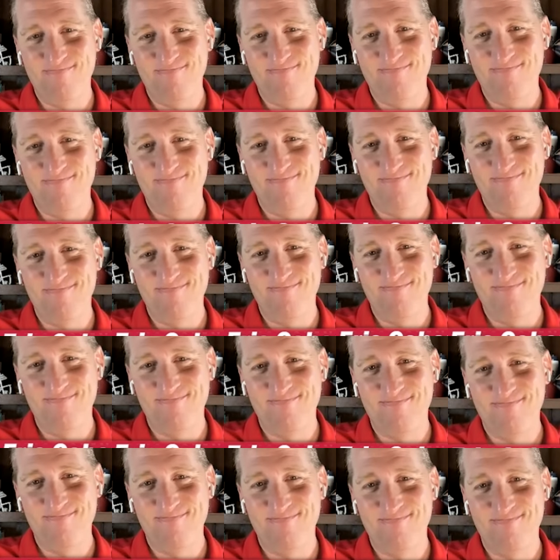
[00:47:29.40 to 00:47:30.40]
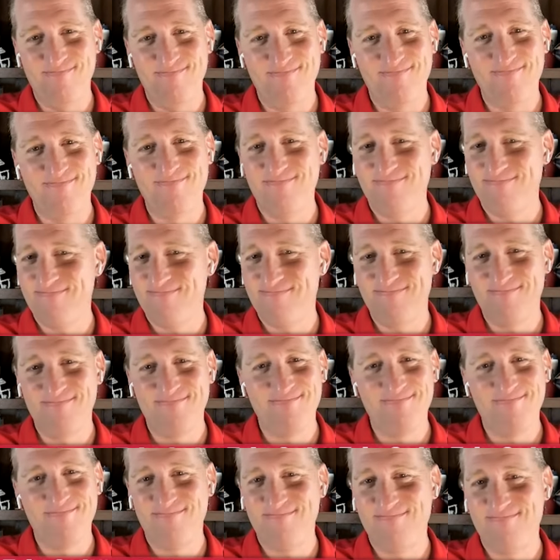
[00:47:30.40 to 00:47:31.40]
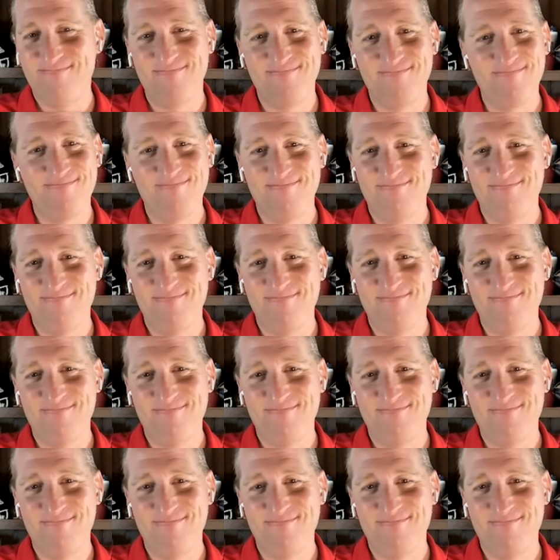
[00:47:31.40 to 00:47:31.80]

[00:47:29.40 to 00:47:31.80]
No words are spoken by the person on screen.